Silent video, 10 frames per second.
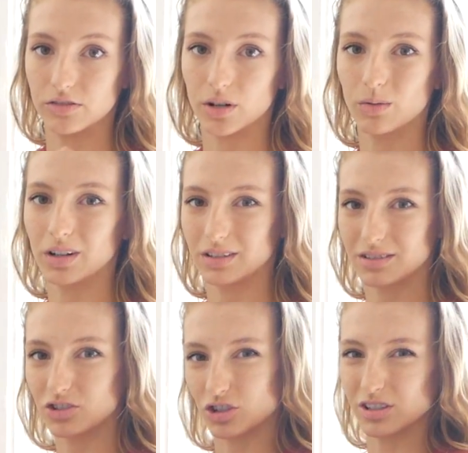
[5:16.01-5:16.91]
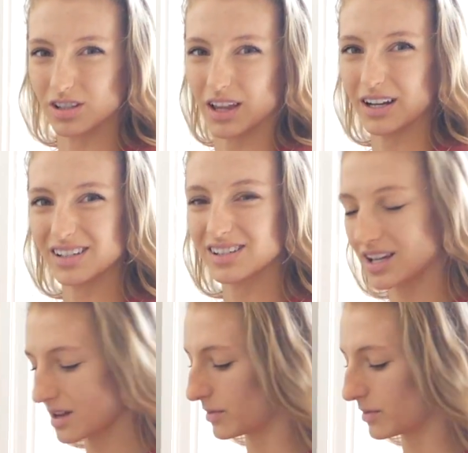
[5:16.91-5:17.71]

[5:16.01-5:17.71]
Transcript: You don't want to just let it sit,